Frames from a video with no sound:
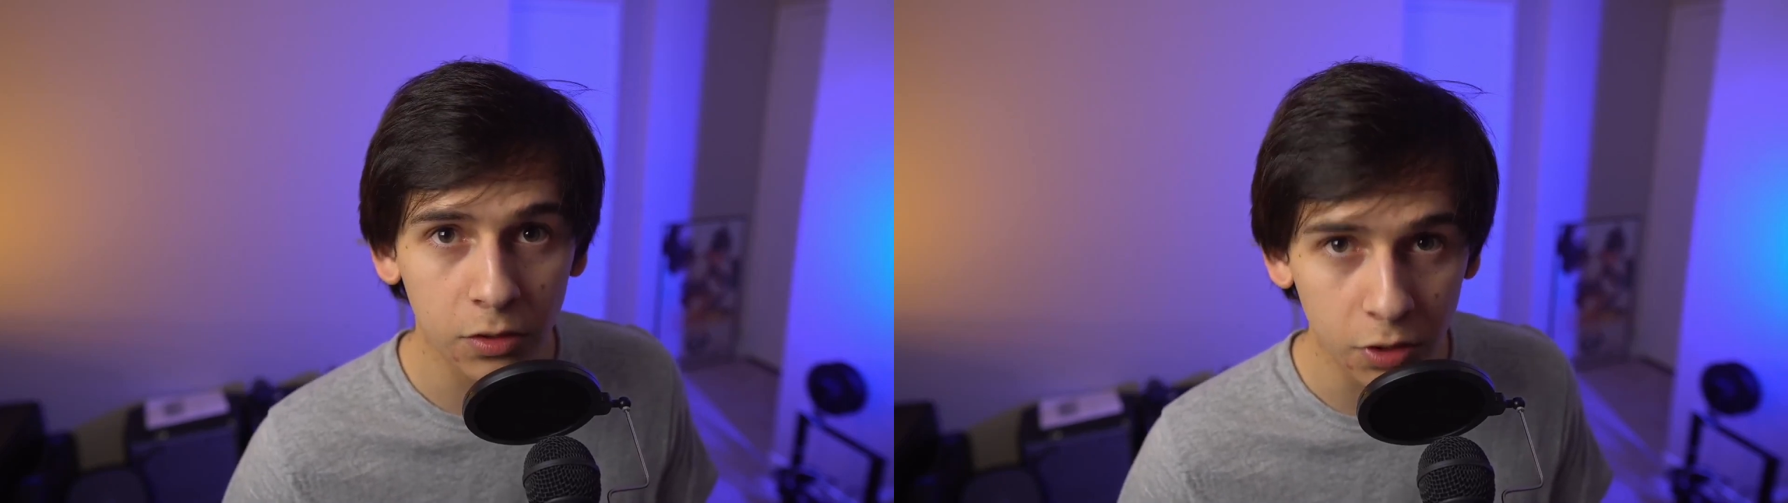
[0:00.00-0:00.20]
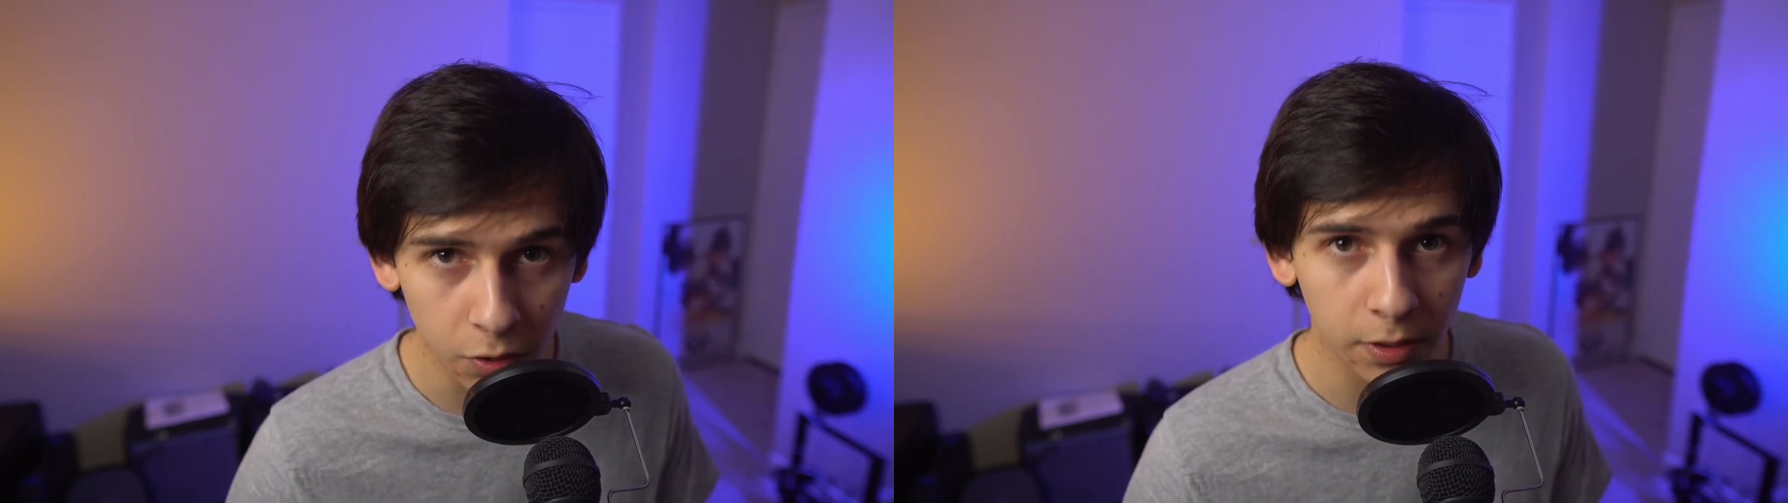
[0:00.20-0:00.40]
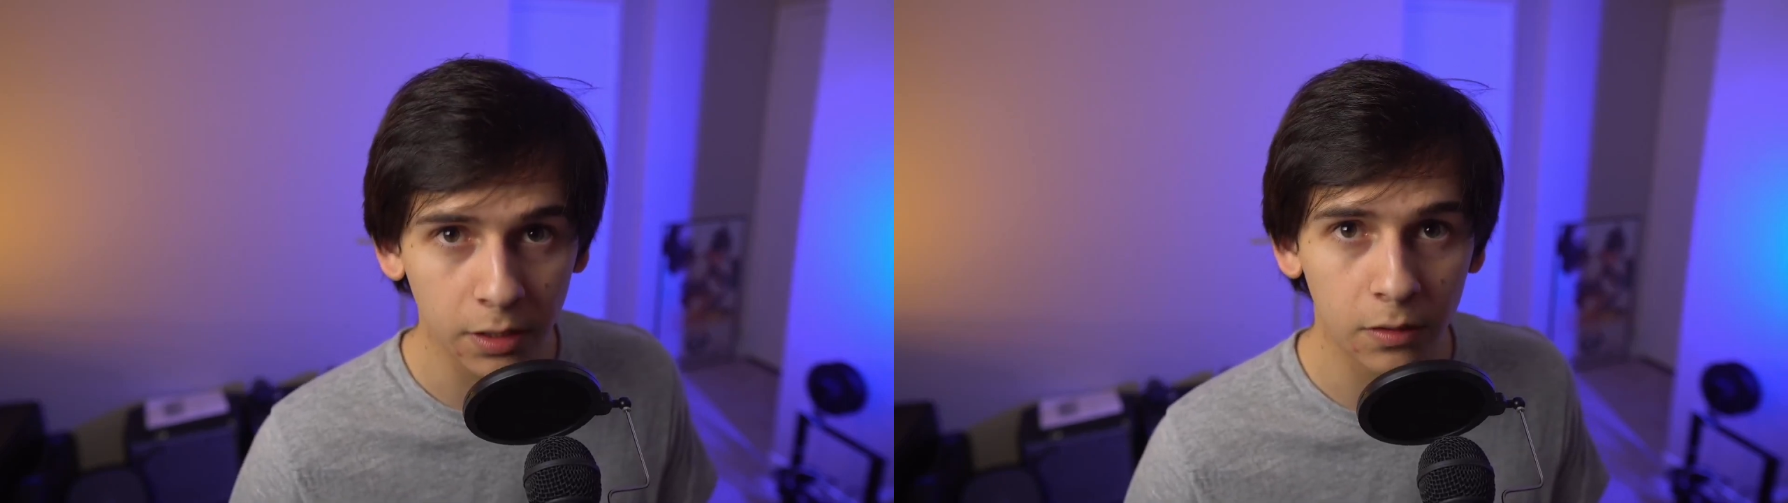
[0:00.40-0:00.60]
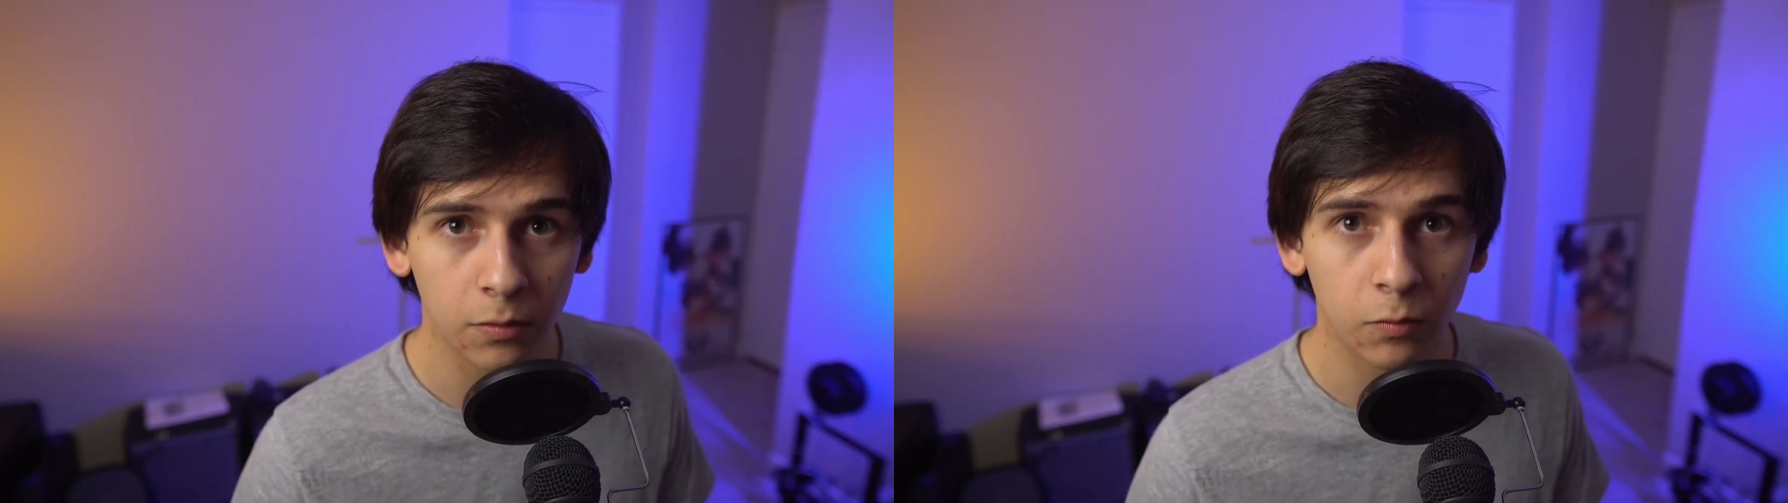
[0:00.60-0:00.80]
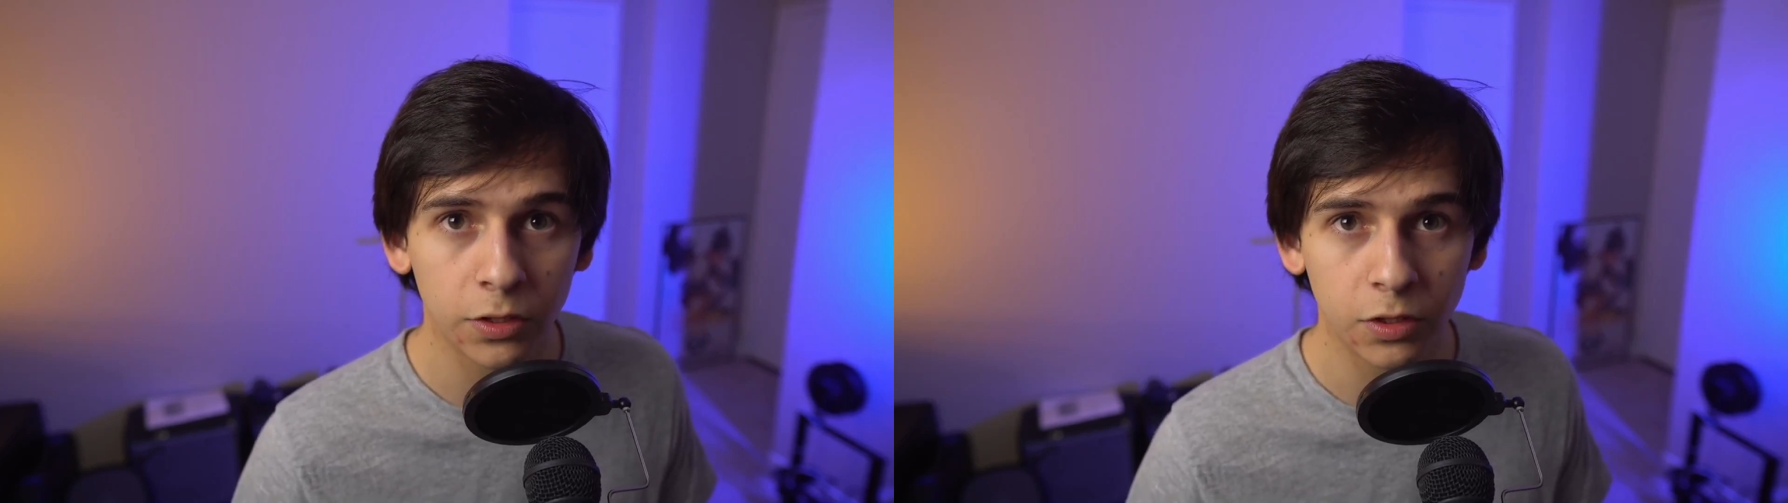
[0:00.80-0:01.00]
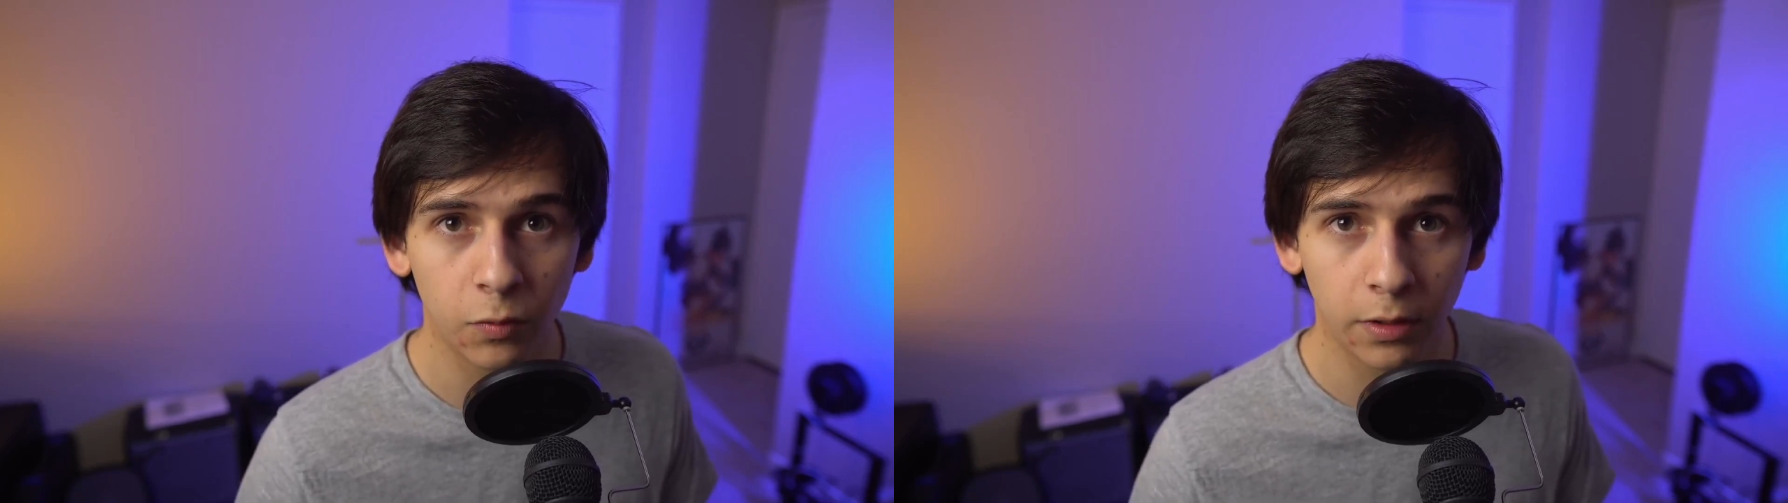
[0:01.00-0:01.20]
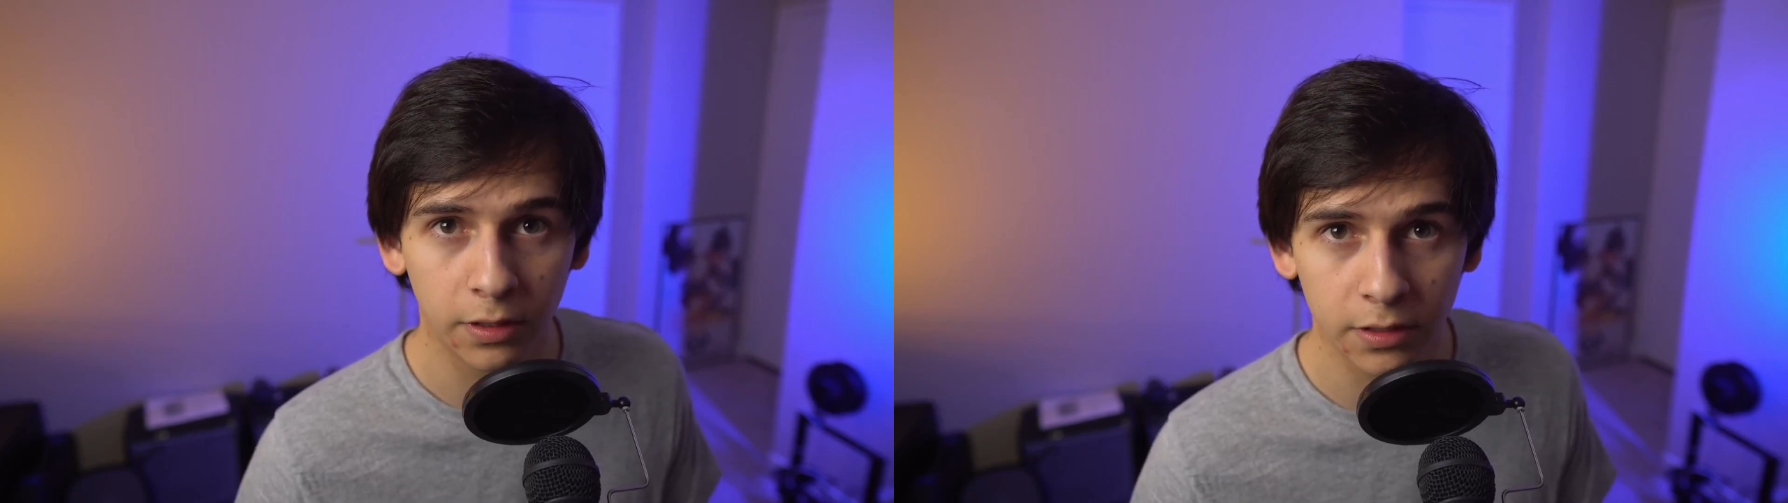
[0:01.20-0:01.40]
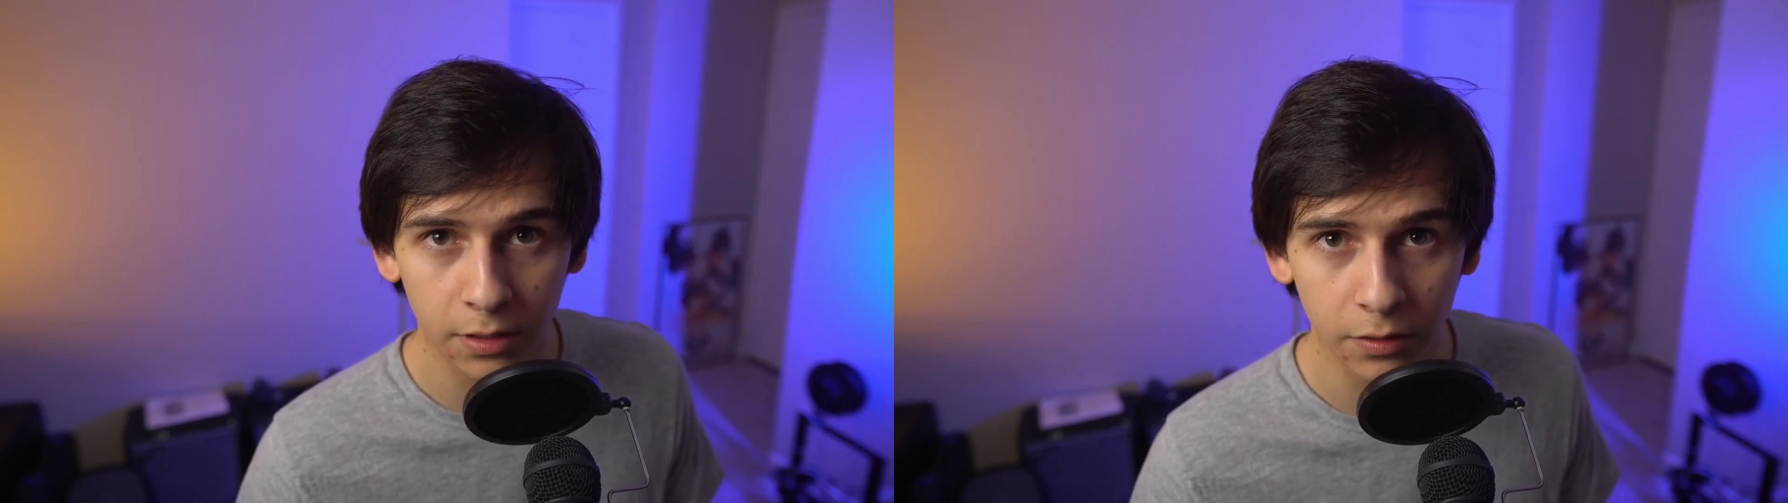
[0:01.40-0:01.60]
doing what you
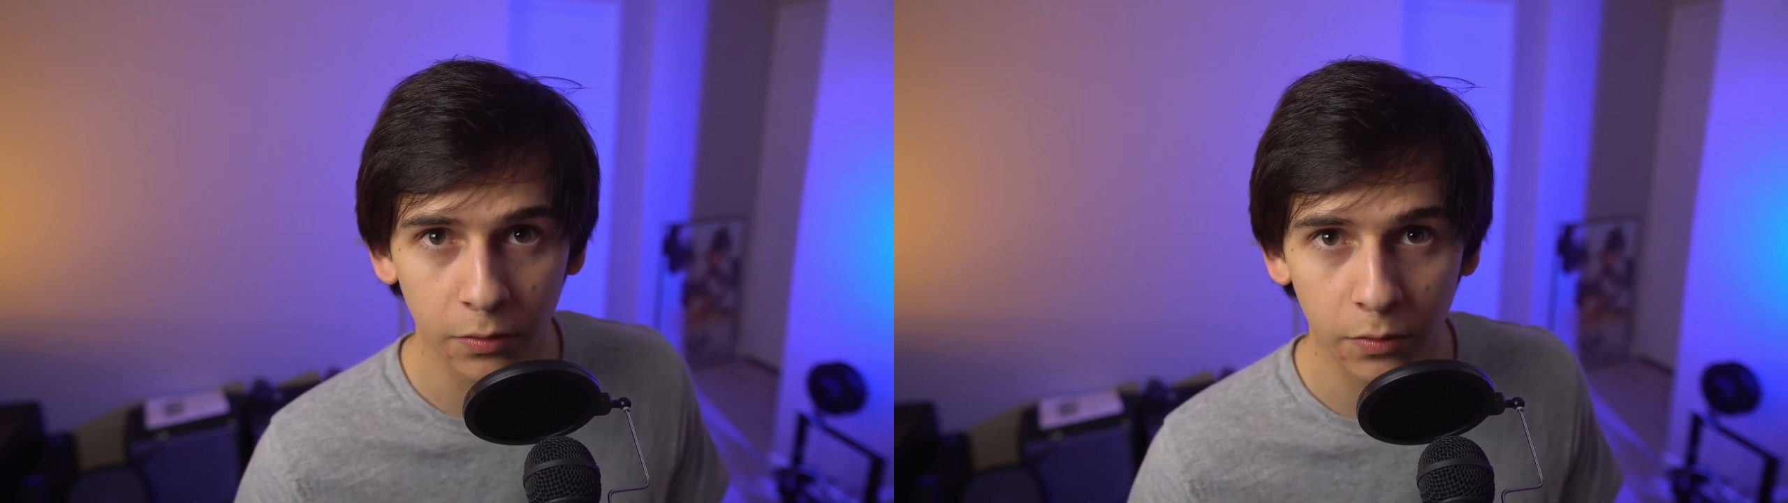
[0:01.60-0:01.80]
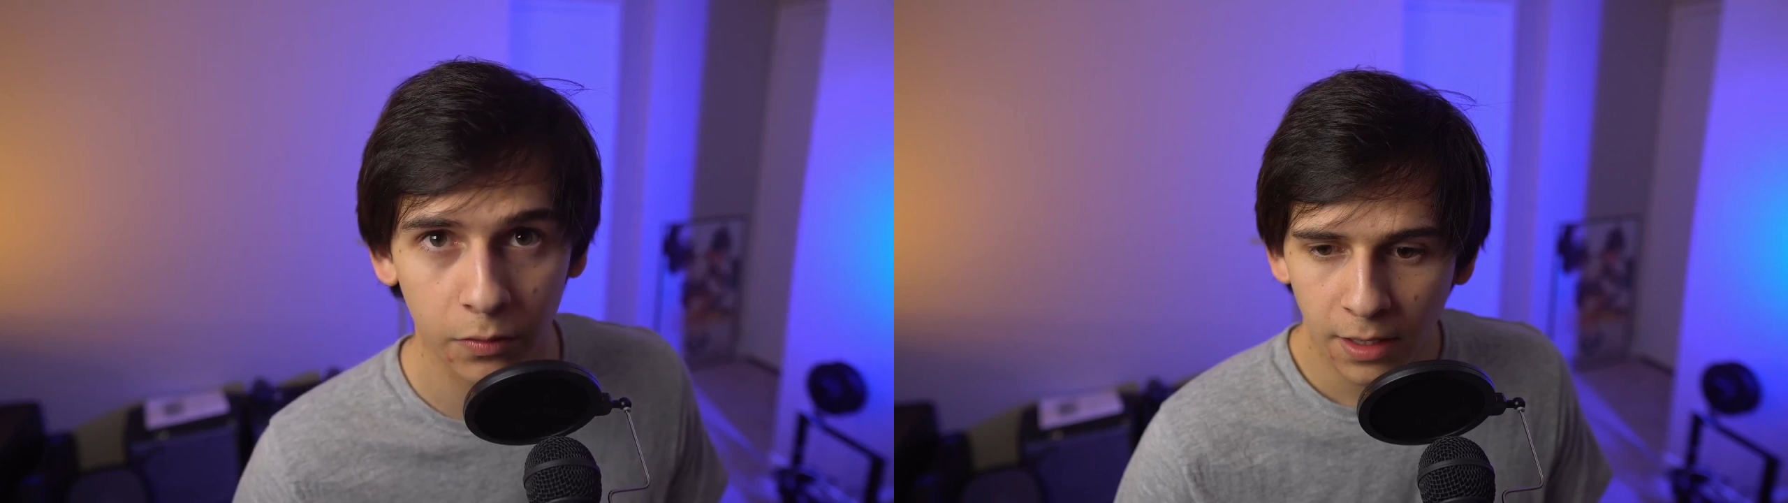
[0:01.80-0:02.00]
want to do.